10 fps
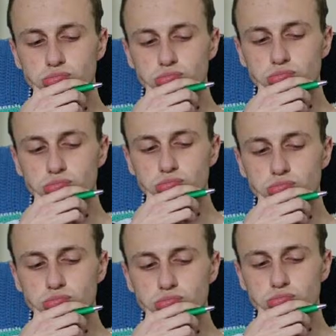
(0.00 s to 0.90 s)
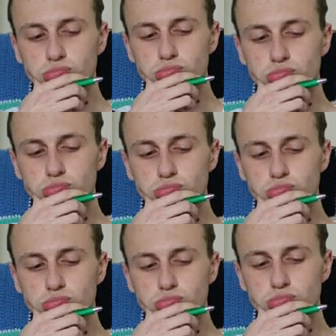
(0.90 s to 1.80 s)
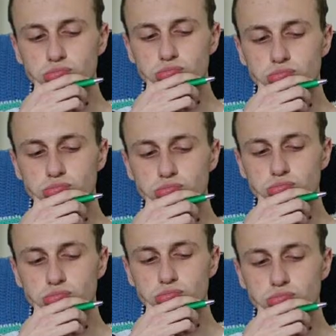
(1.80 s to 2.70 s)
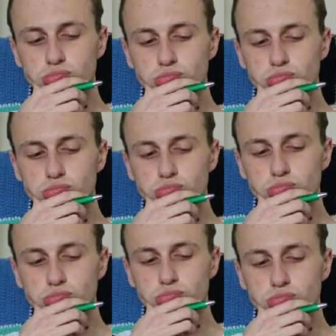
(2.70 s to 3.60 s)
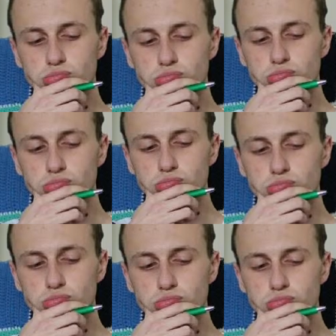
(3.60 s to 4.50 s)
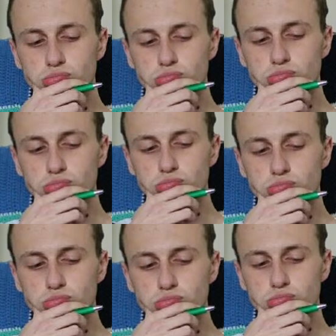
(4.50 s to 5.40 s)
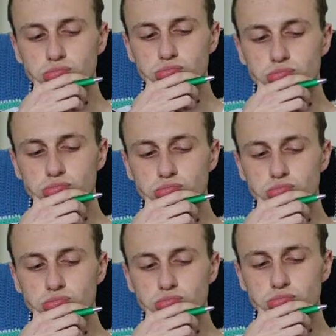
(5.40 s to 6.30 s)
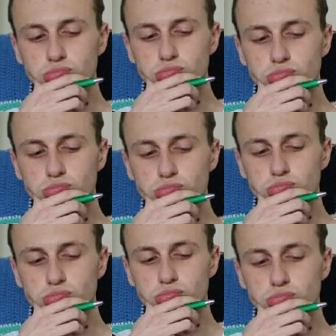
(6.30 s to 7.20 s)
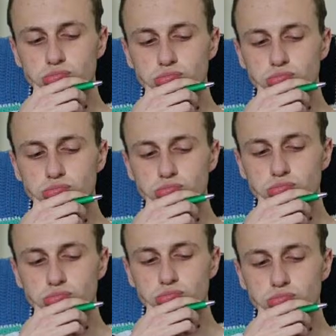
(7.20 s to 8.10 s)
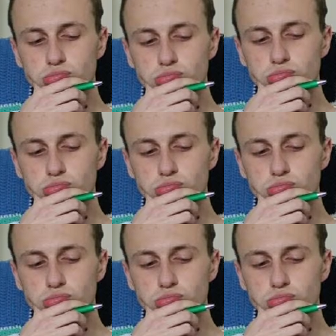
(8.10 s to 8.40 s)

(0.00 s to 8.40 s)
And let's see. Yep, text sent. Let's go back to Anchor. Still recording, good. Looks like this probably won't mess it up then.